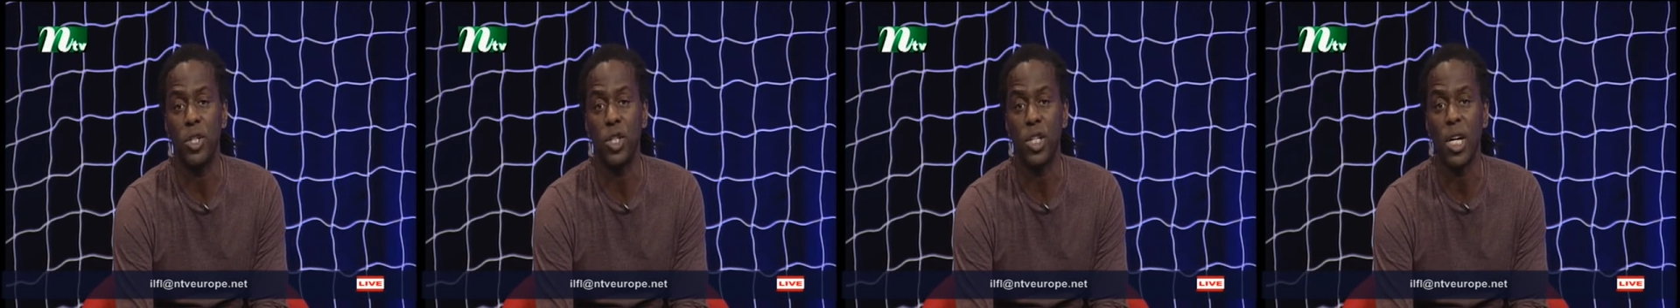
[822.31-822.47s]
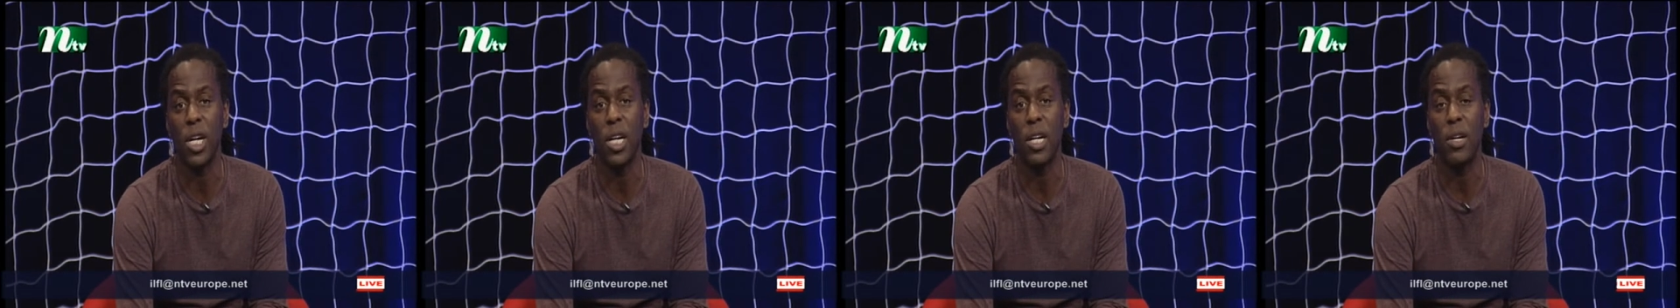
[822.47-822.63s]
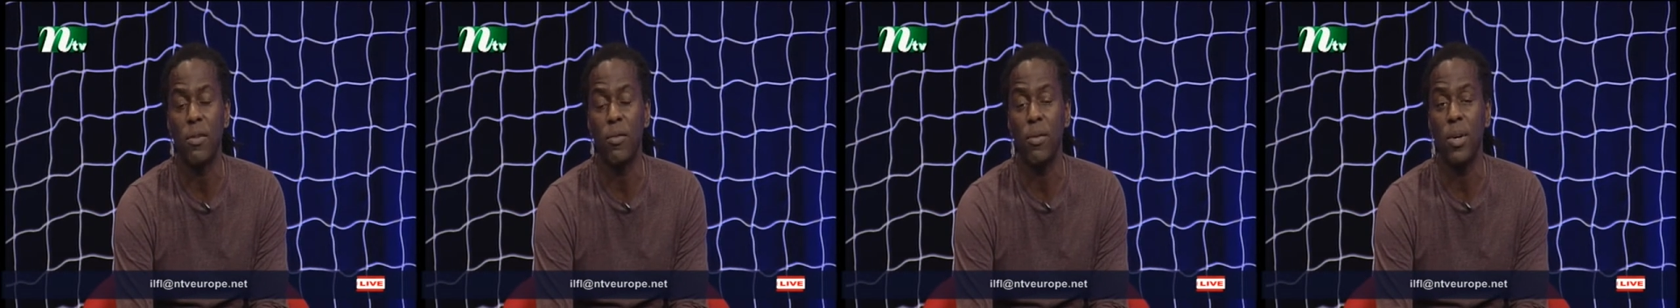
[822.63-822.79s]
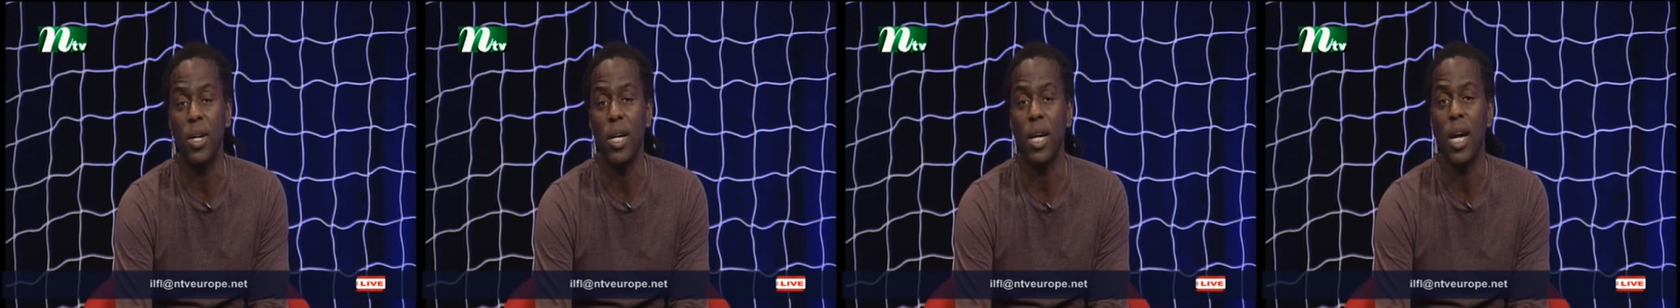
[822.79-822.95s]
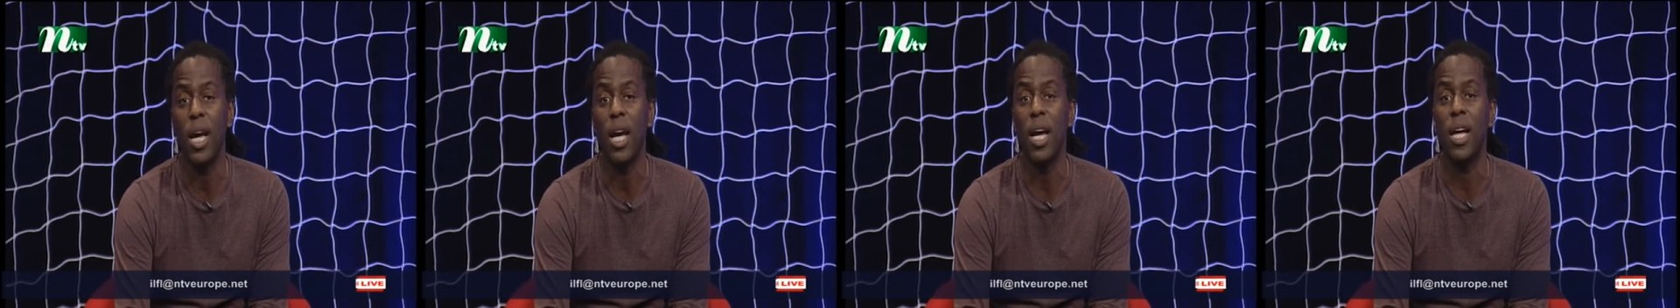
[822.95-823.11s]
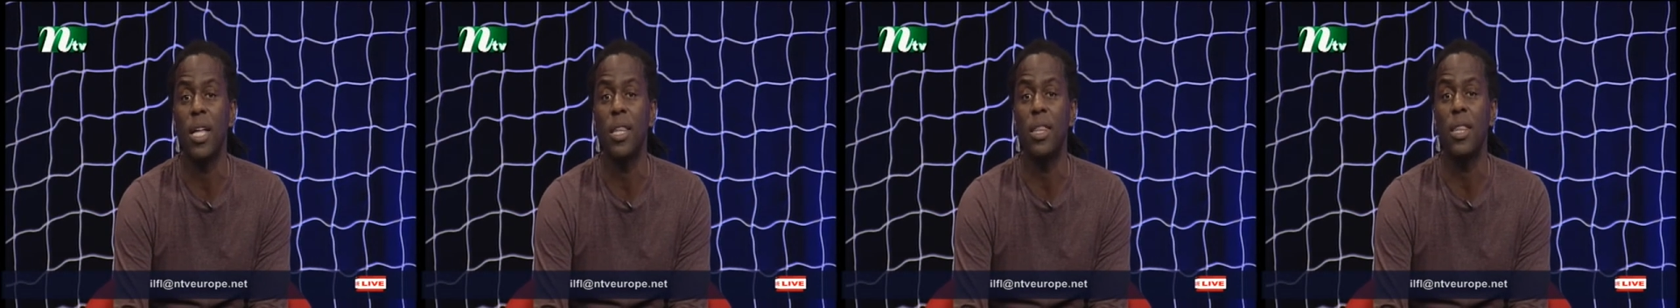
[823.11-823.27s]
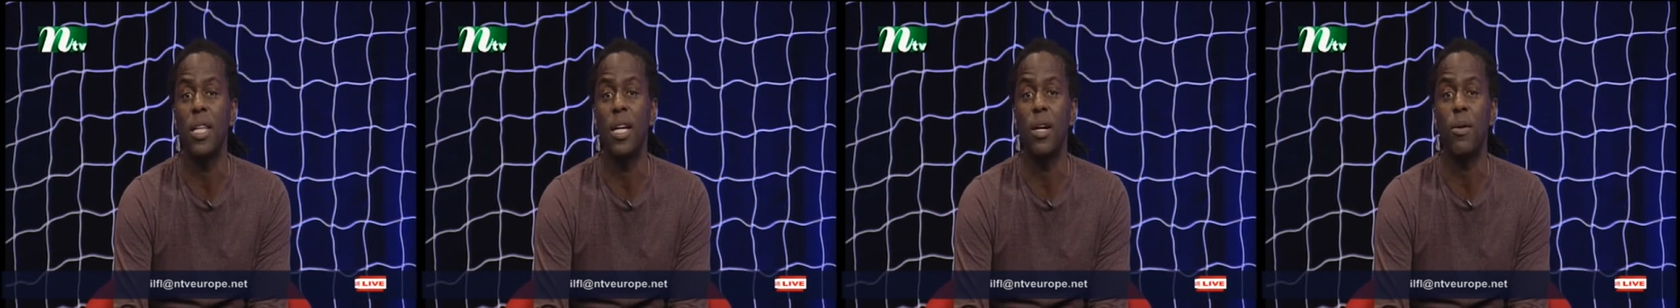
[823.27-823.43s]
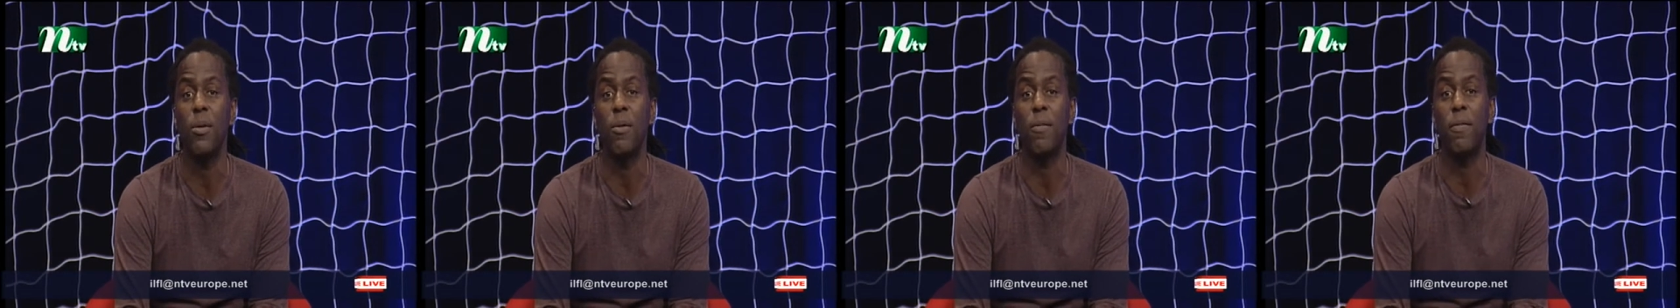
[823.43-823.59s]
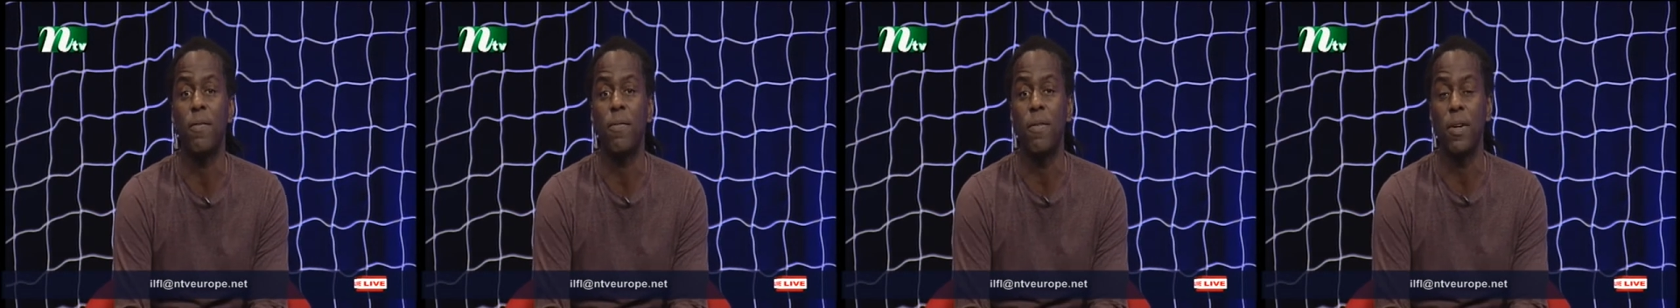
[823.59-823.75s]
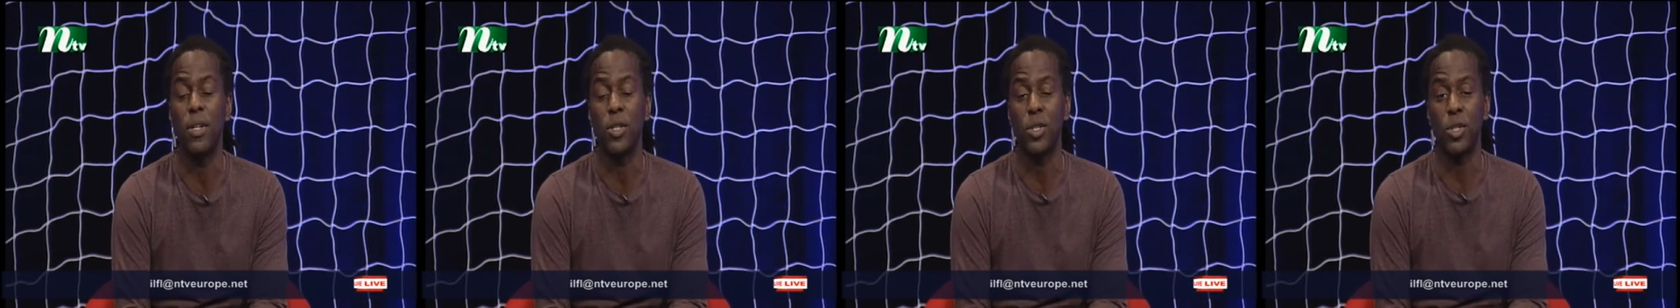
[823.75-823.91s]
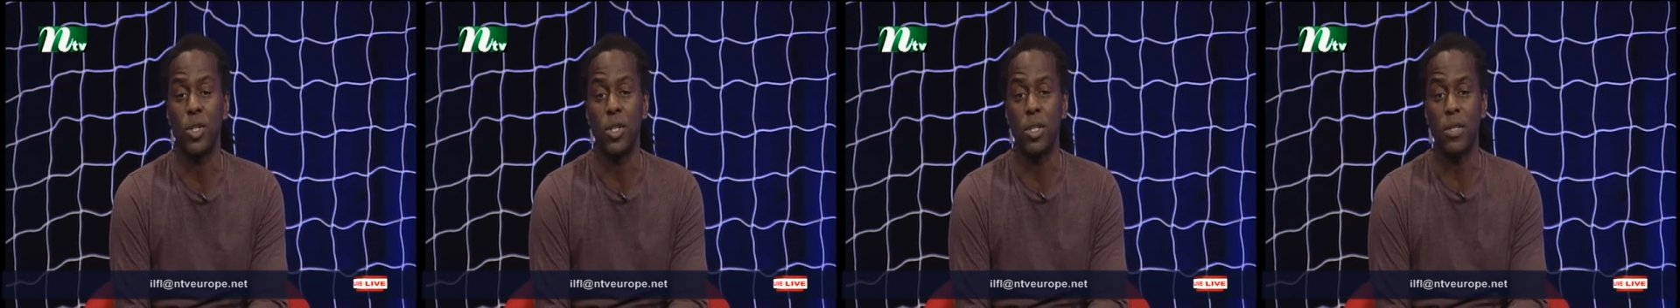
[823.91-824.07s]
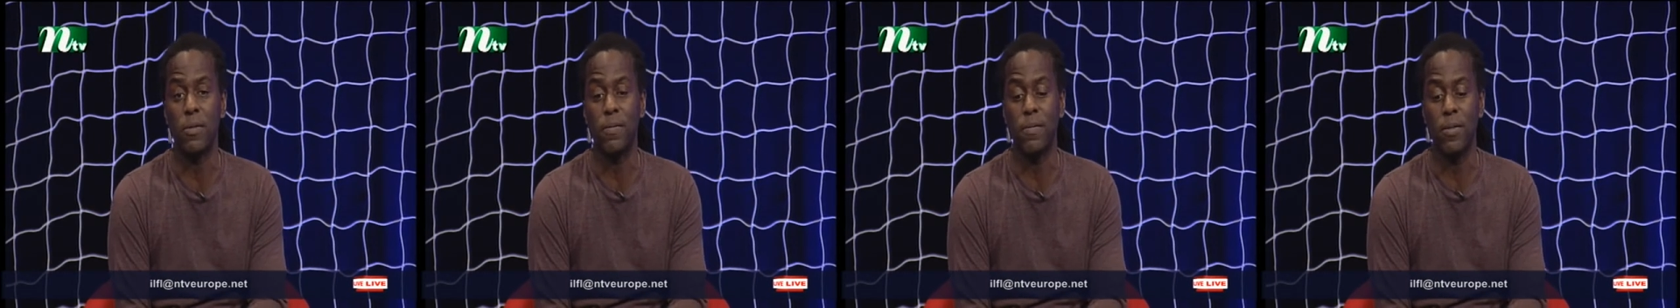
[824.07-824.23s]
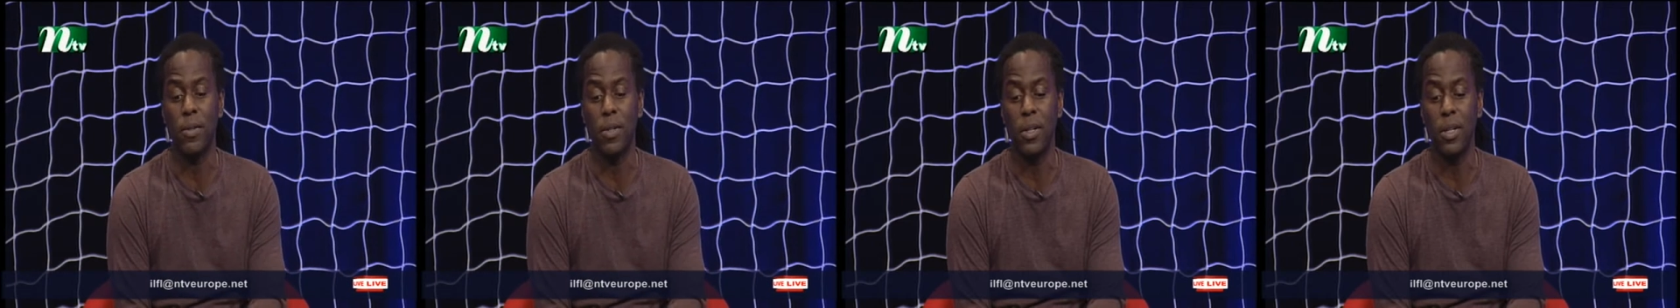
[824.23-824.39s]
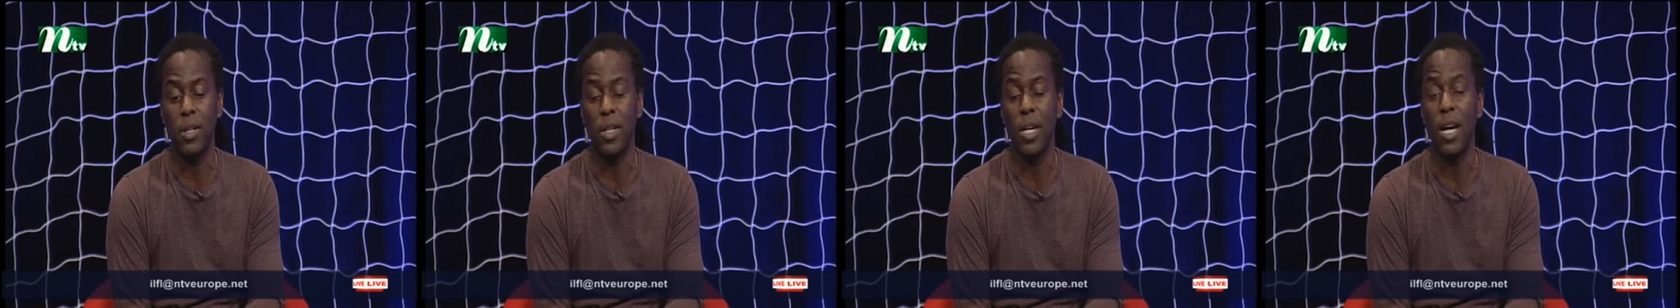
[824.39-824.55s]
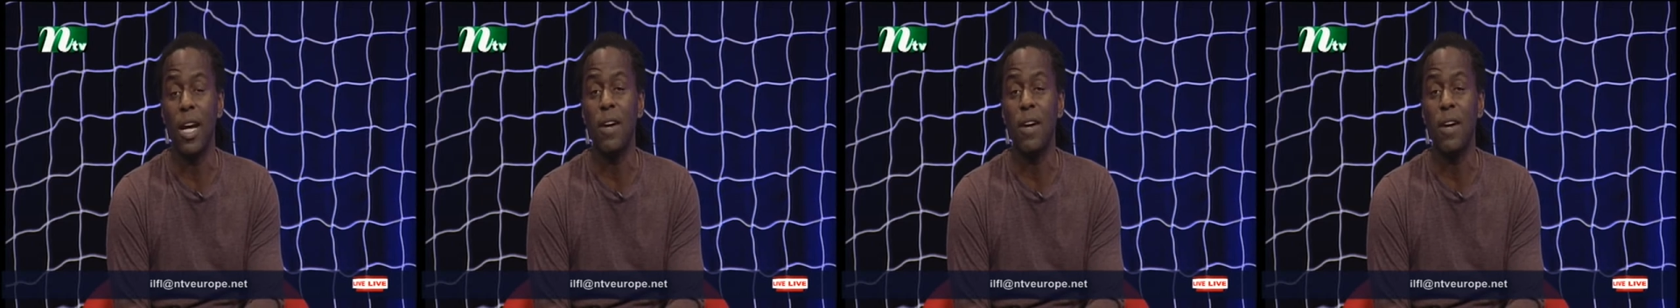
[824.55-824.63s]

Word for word: January and there are fixtures for